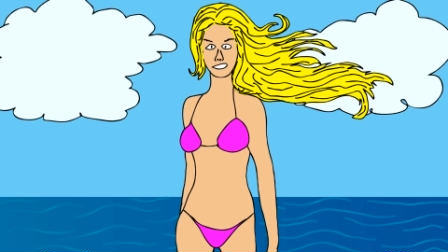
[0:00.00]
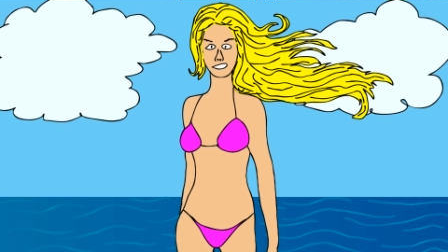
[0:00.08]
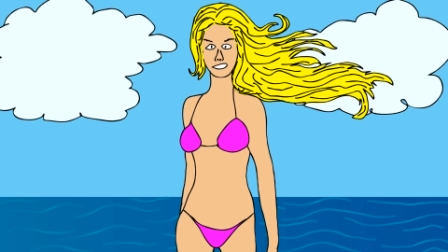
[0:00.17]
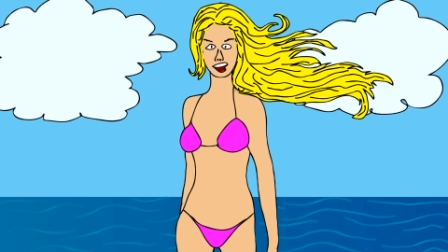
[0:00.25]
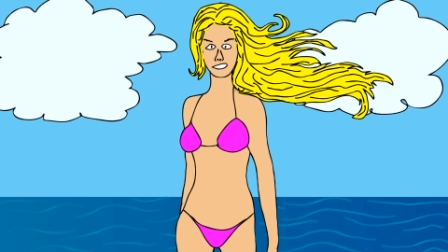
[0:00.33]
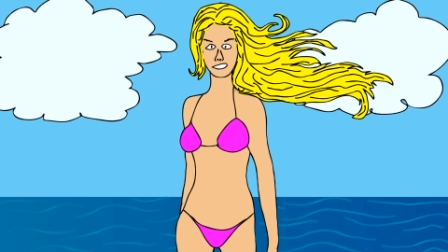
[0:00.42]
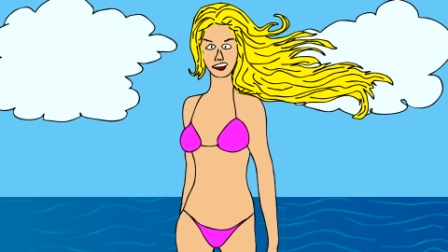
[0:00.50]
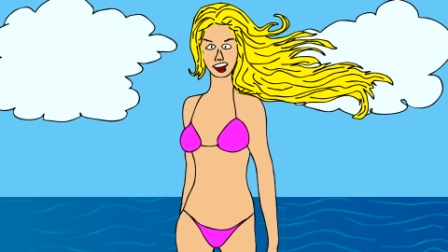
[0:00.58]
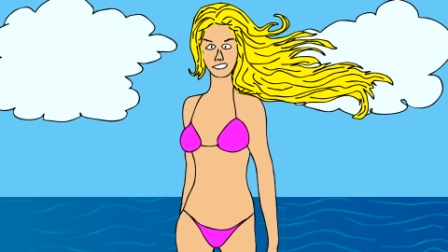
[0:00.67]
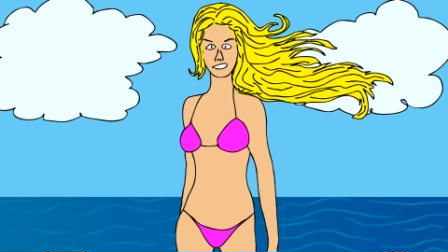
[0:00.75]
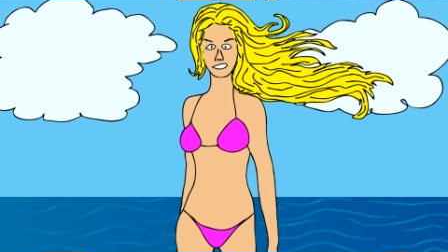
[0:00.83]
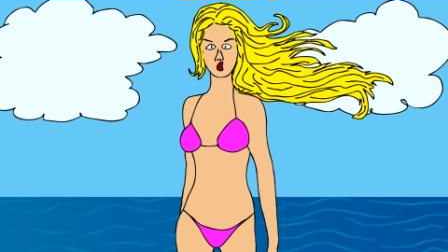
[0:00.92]
He pats
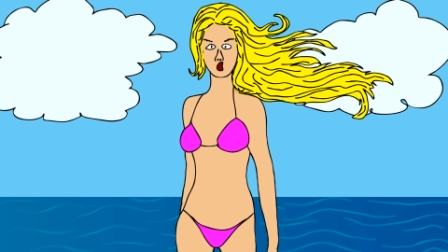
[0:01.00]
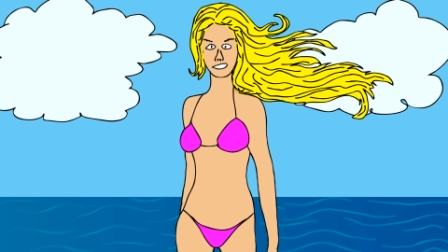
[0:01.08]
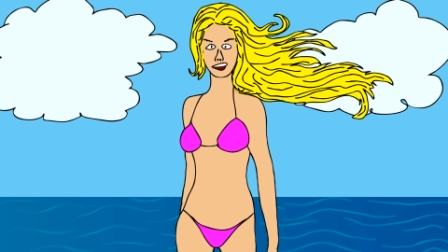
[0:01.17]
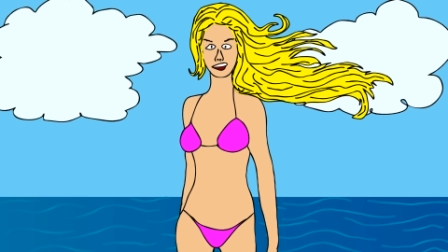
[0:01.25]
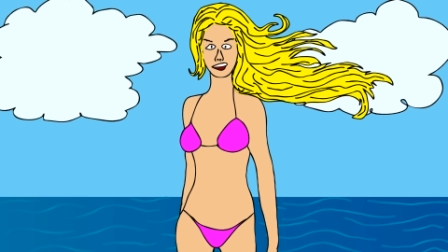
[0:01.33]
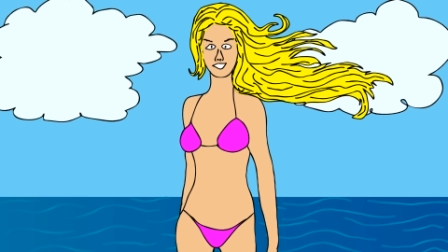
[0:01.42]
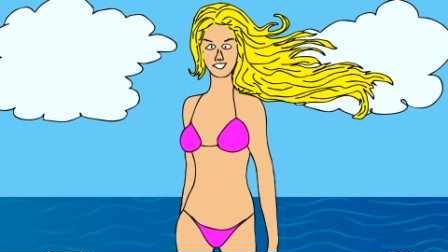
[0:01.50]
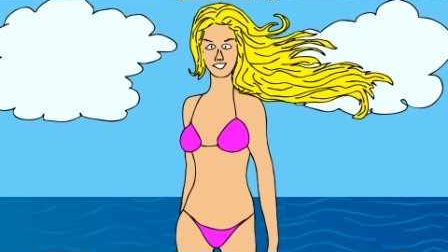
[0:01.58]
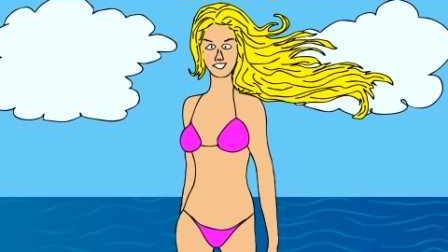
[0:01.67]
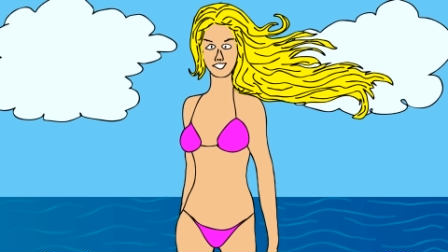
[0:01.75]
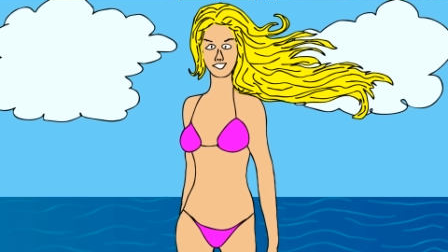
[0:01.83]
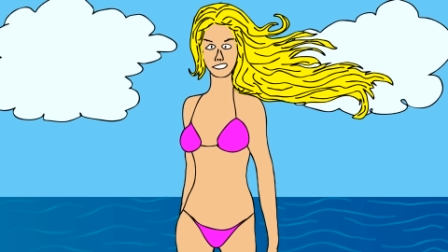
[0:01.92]
her on the shoulder and
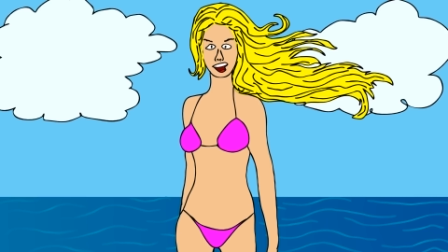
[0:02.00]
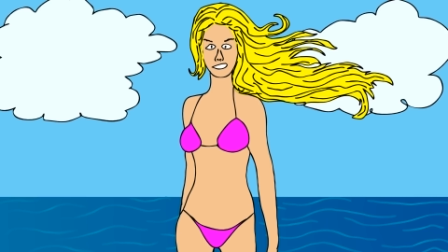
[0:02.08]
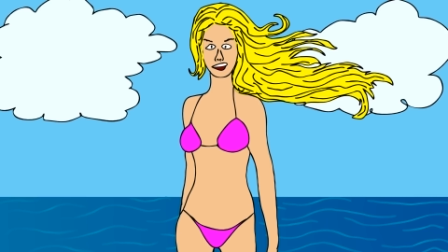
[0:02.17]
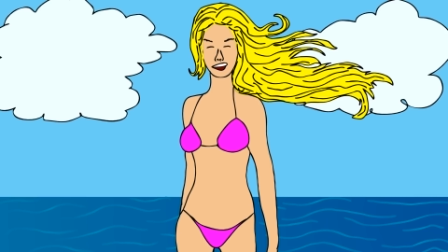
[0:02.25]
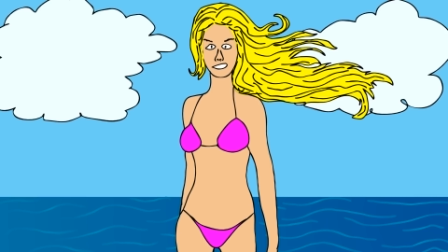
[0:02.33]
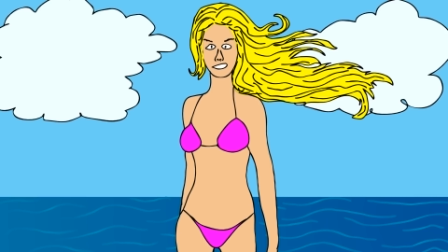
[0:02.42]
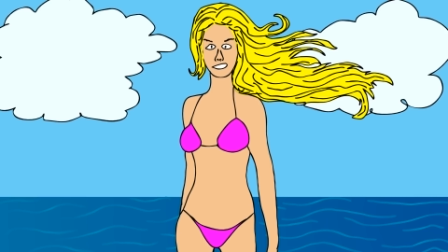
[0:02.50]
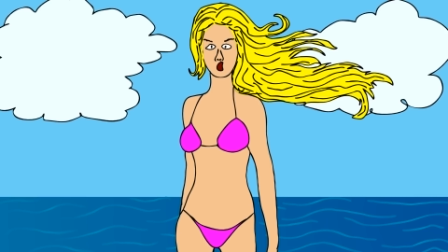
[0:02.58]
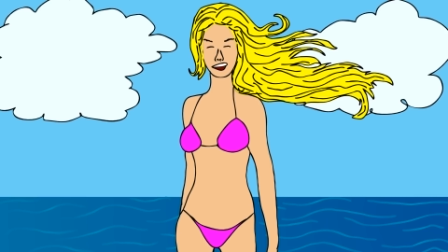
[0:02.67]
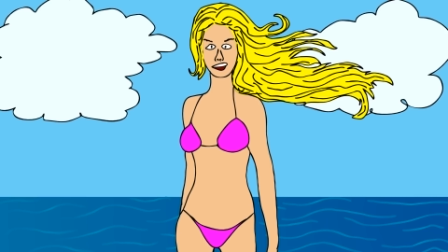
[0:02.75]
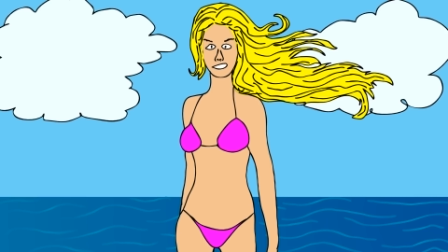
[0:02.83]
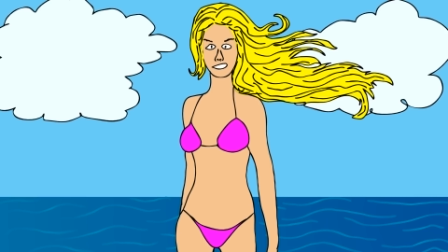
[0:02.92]
tells her if
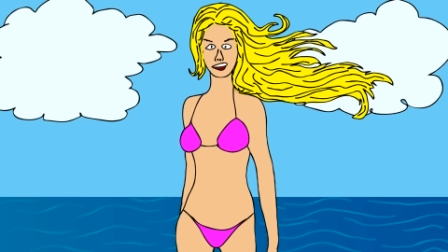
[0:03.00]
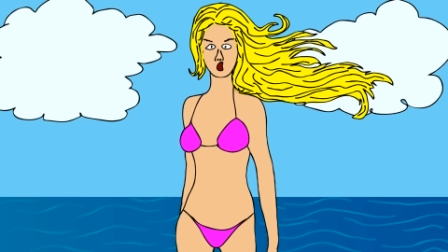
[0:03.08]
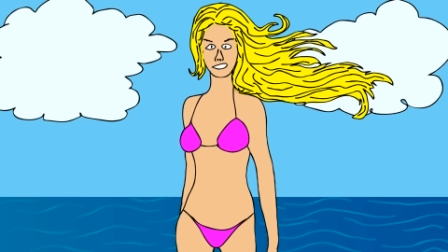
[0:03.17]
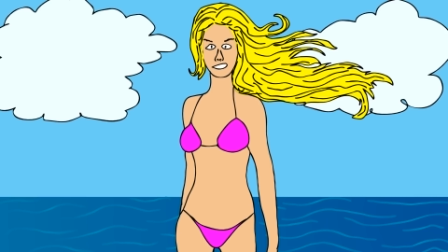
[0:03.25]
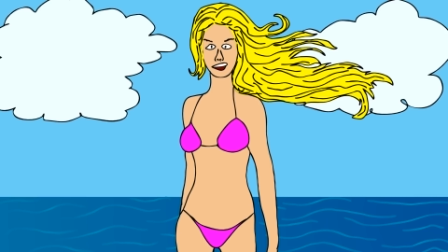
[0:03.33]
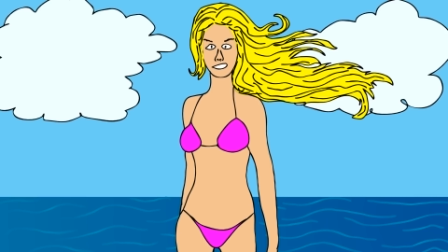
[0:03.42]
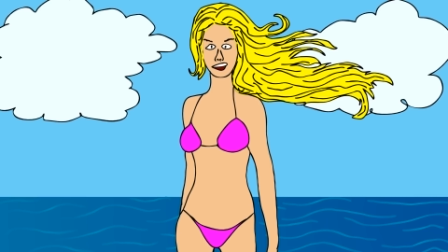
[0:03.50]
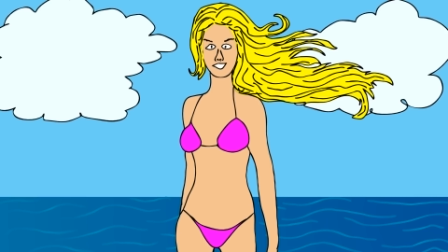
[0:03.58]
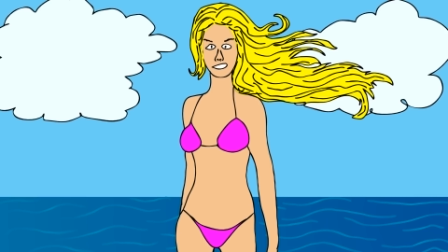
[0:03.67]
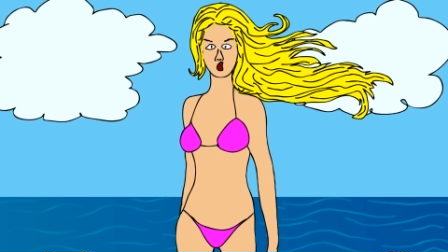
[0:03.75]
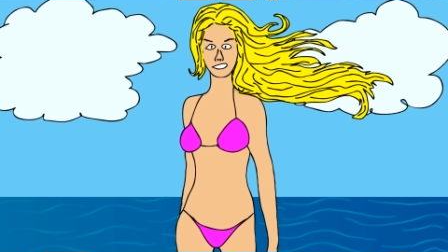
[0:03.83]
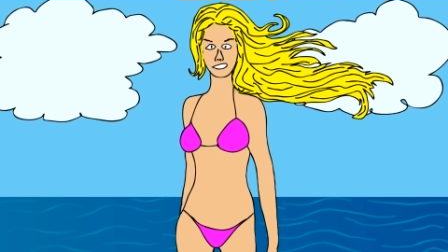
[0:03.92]
she needs anything,
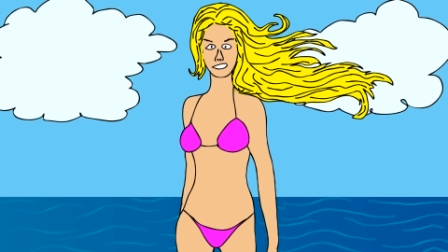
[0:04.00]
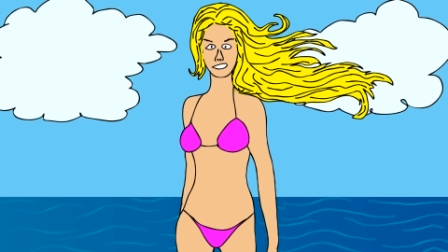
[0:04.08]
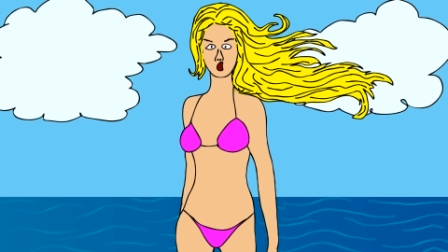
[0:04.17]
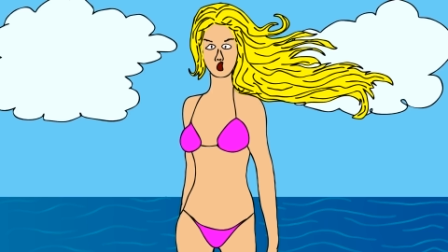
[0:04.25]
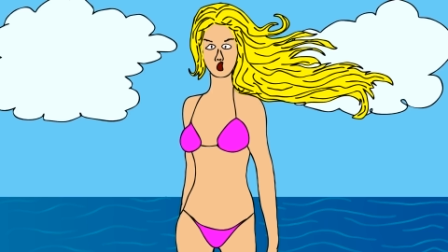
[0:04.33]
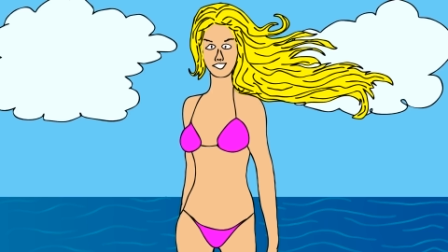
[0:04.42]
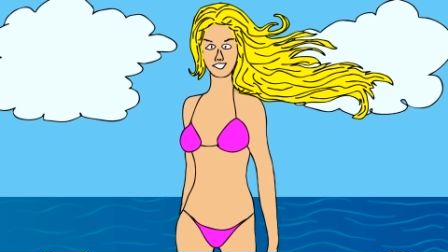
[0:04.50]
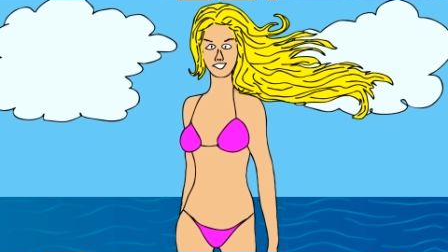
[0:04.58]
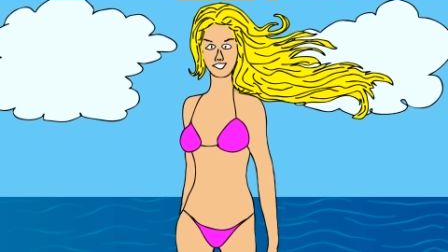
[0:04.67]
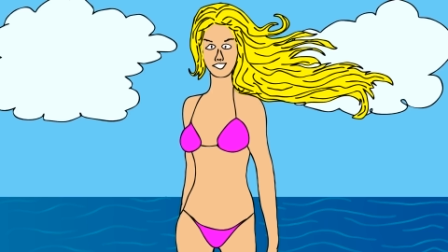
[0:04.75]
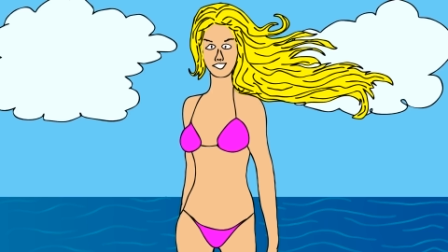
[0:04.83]
just to let him know.